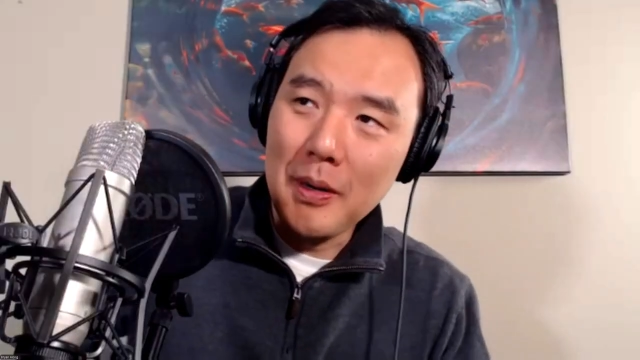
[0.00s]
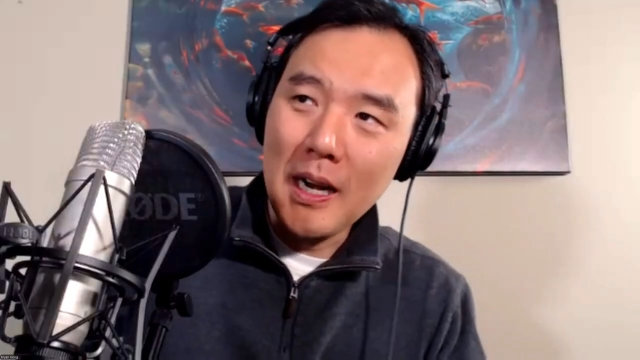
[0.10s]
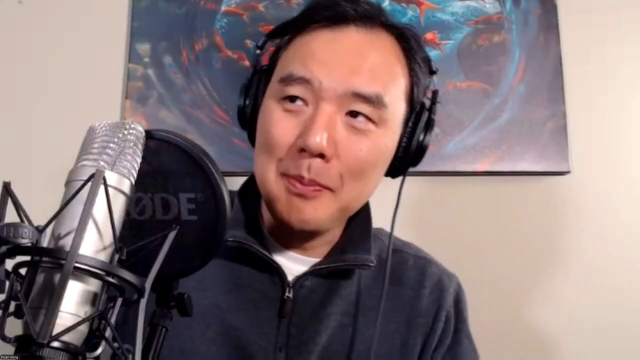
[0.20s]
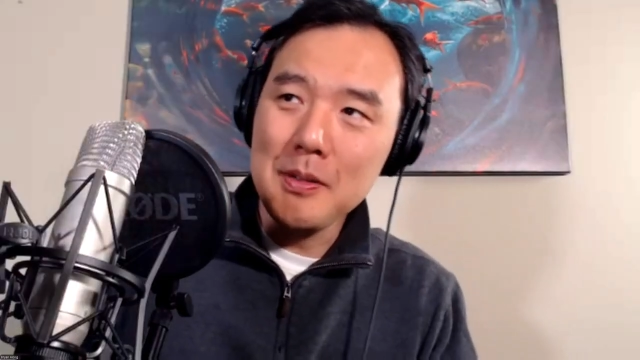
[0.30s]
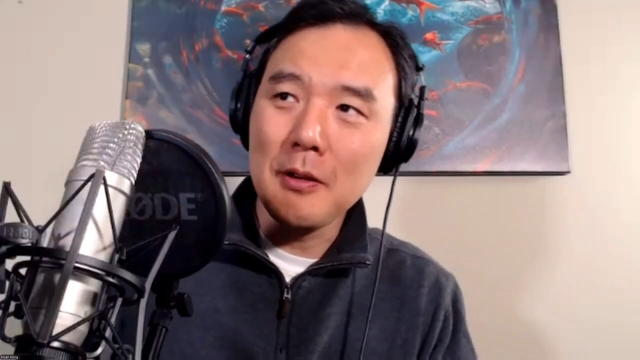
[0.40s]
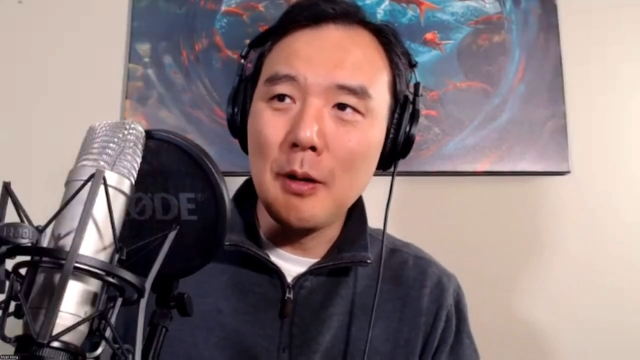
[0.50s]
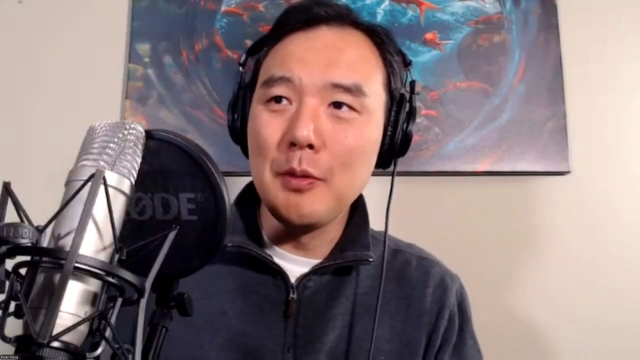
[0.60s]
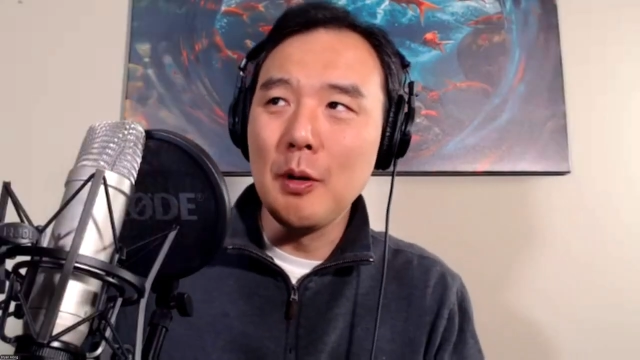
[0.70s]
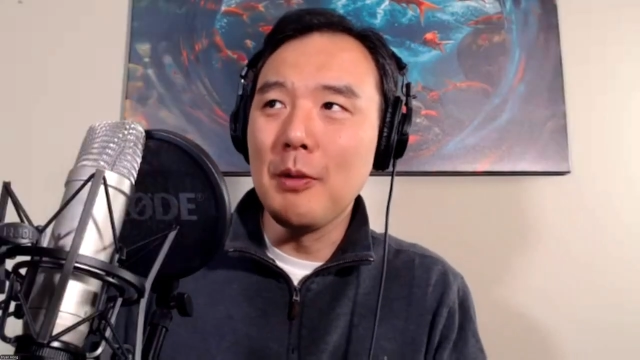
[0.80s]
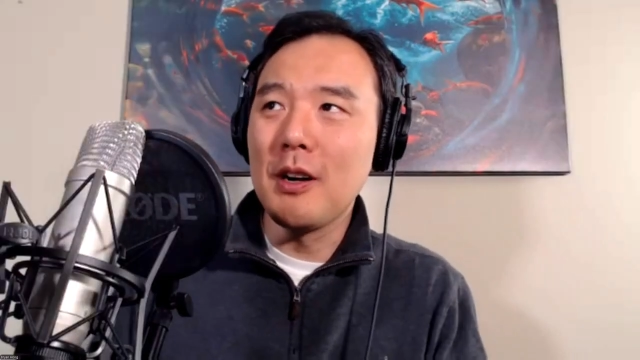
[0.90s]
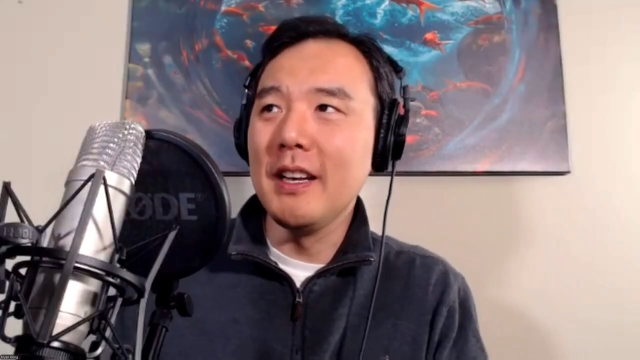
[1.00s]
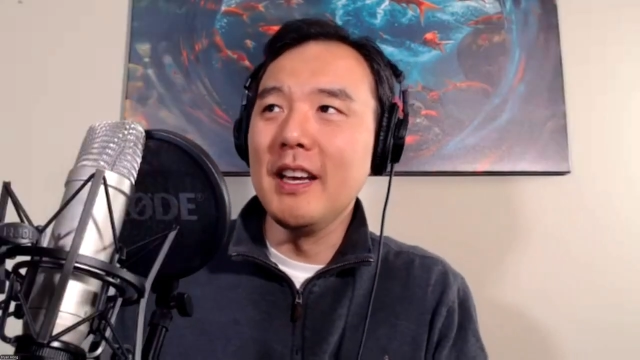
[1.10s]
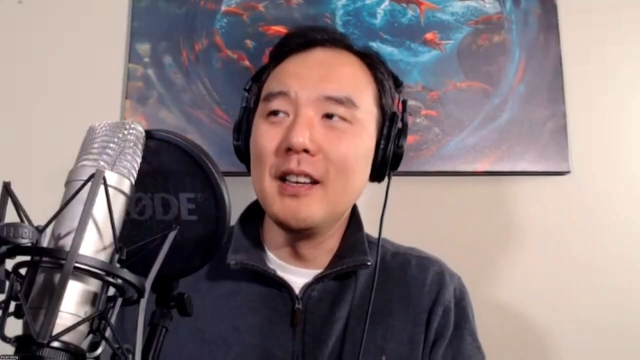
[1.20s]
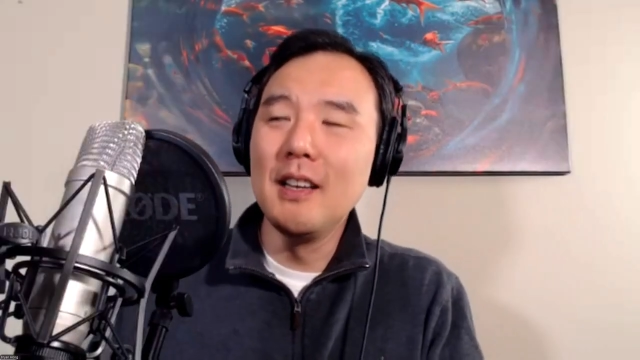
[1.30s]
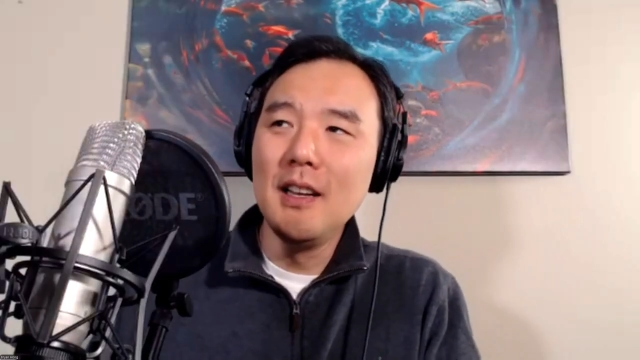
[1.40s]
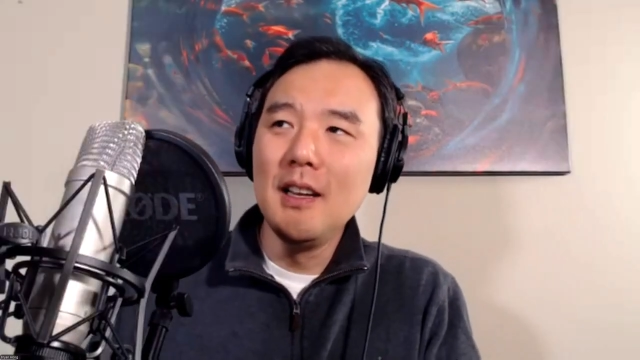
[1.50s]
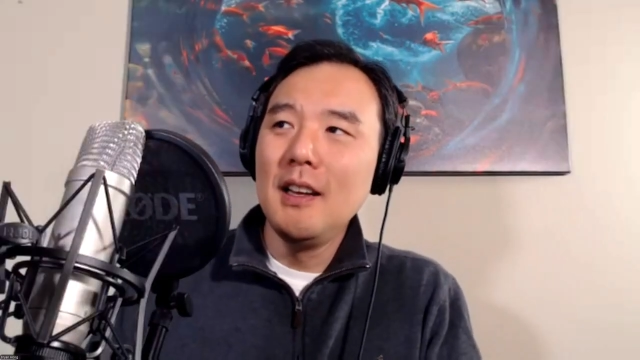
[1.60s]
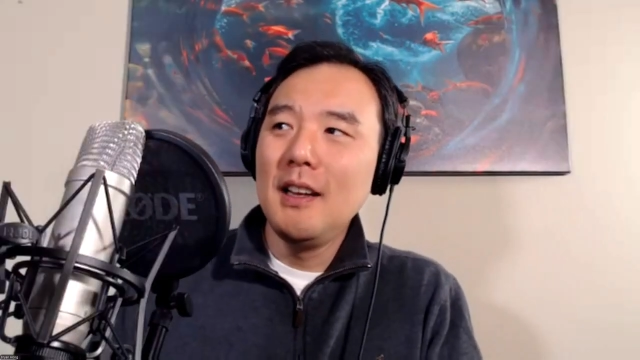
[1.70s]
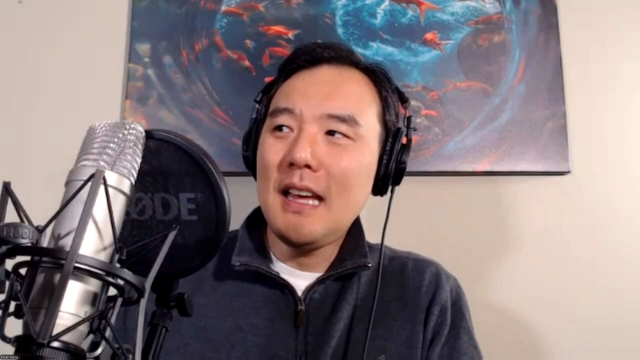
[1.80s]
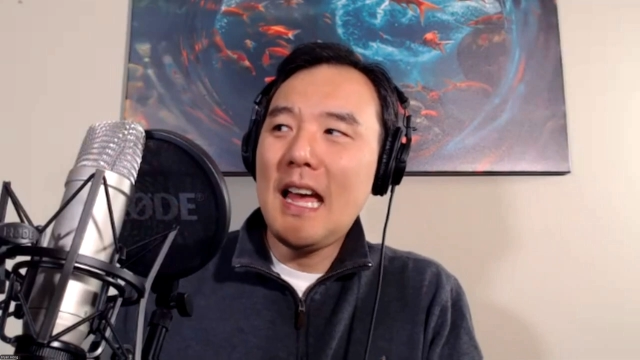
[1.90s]
Perhaps the crypto market
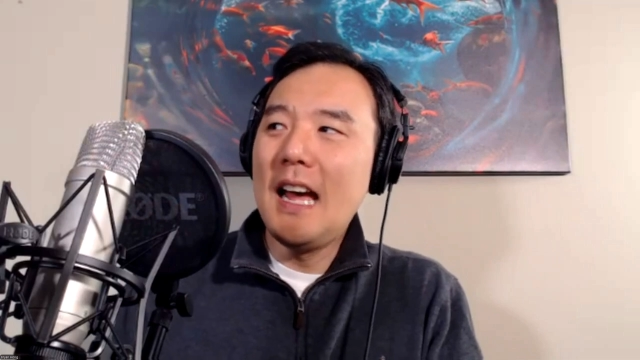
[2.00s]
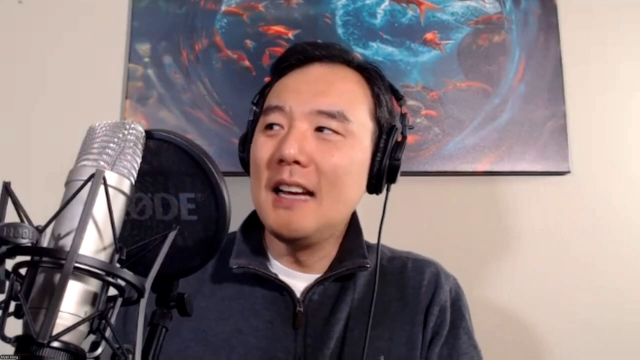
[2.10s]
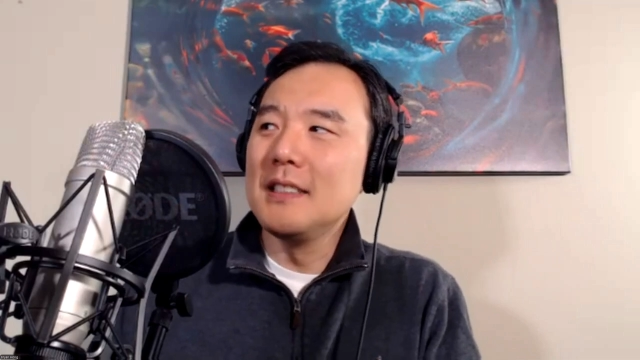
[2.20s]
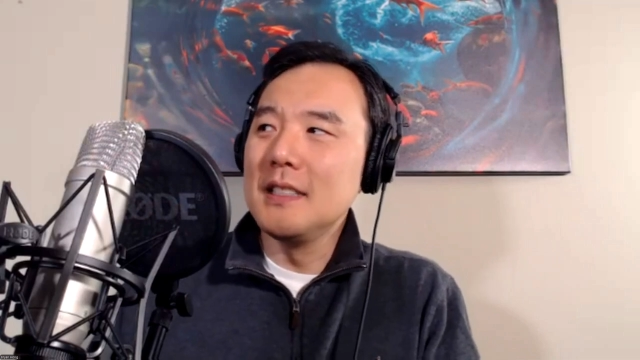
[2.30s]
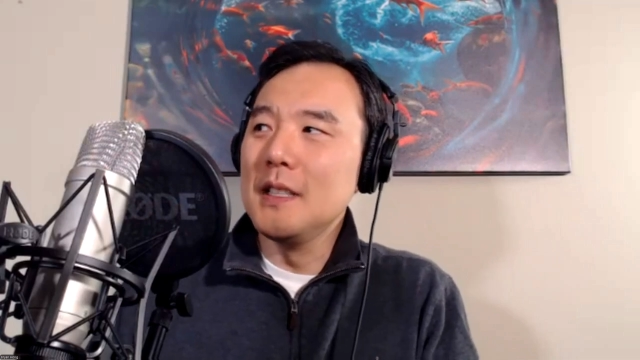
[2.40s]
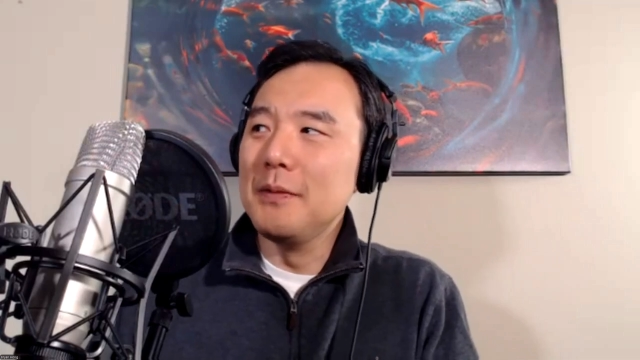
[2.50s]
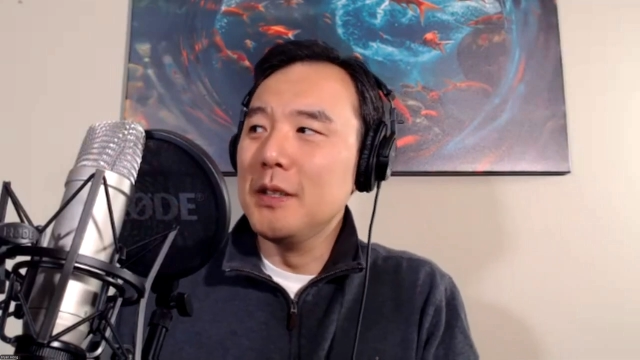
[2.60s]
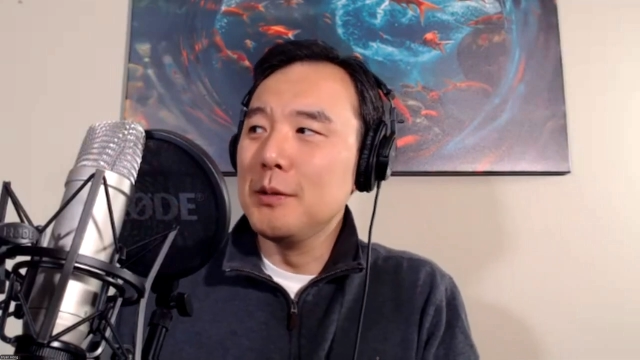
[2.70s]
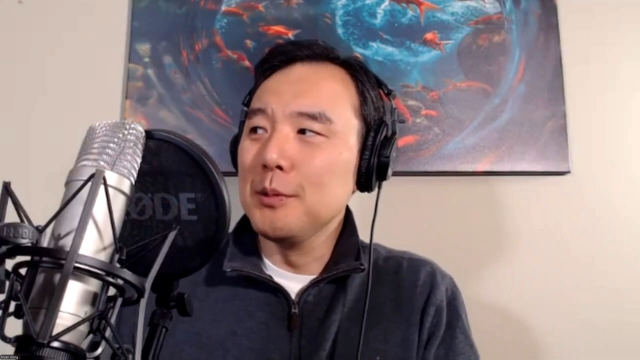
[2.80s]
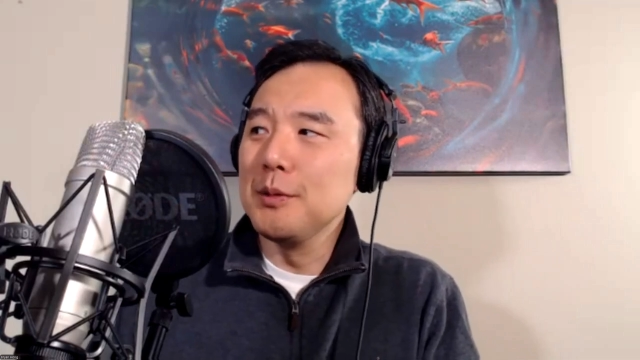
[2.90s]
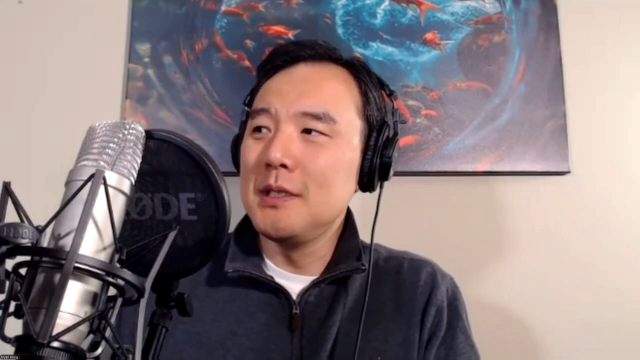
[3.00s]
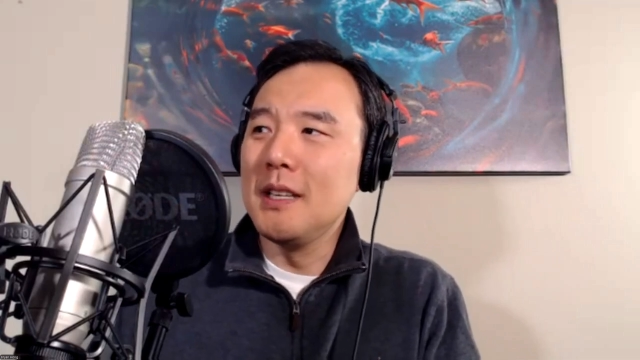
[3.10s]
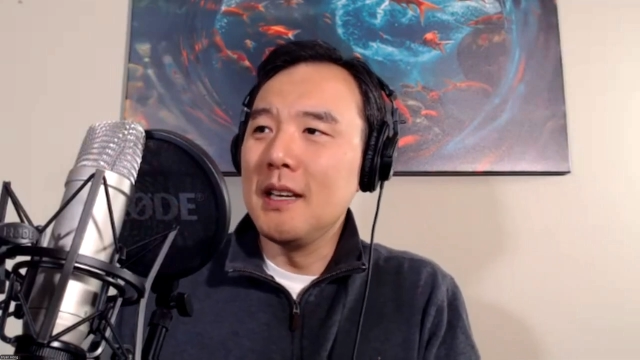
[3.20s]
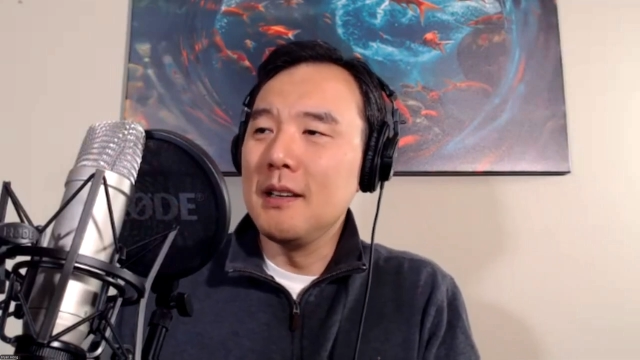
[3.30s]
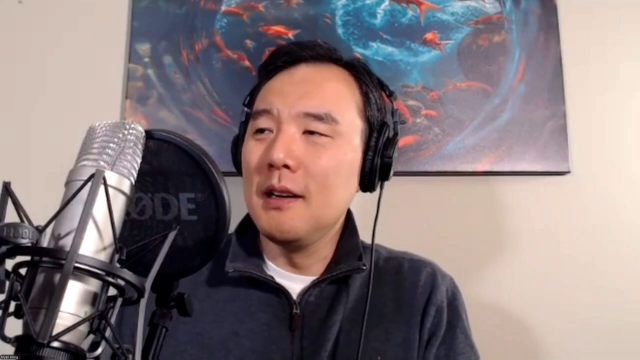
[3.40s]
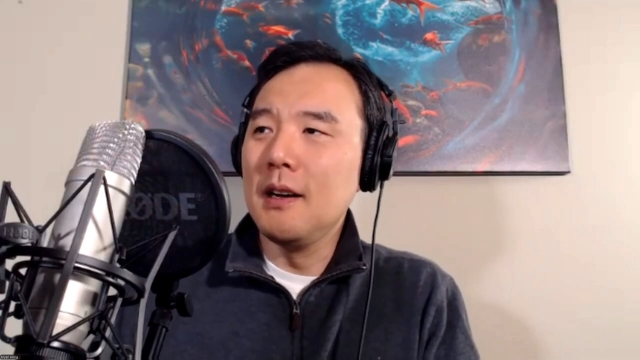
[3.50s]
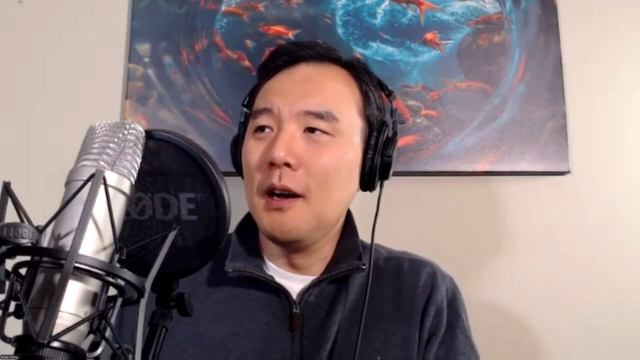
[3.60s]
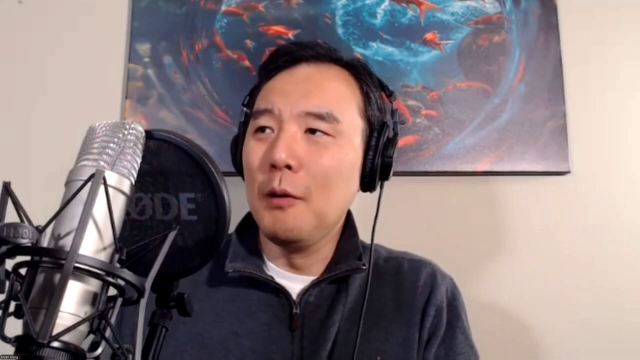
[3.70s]
has individuals that